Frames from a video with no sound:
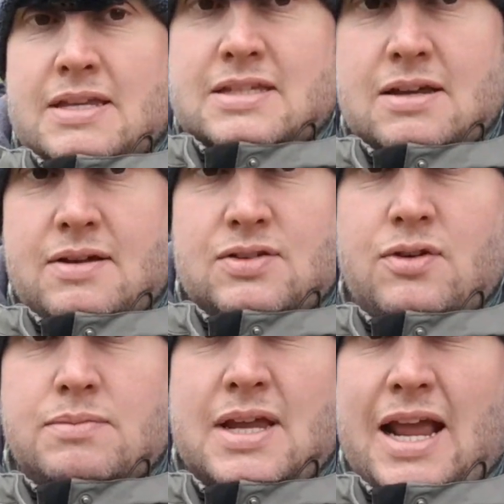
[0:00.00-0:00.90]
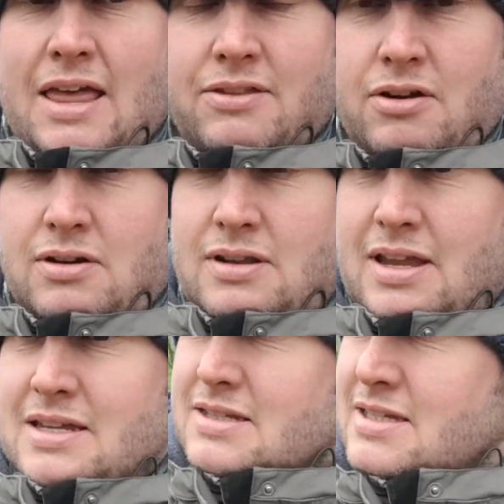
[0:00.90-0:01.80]
It's from Decathlon.
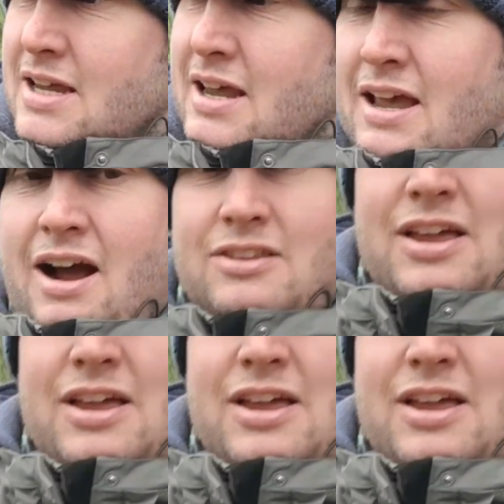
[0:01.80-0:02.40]
I